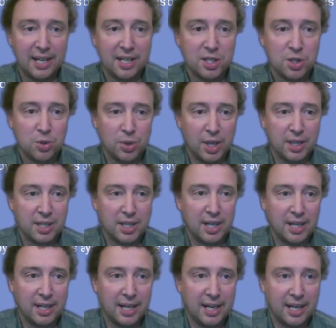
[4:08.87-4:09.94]
so that
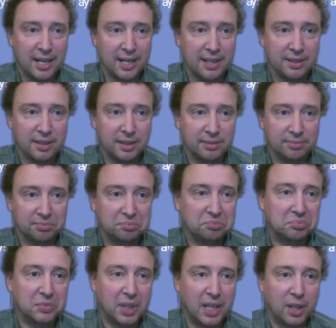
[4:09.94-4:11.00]

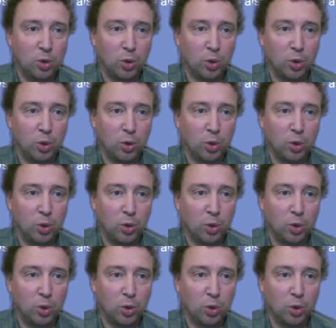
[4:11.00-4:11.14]
an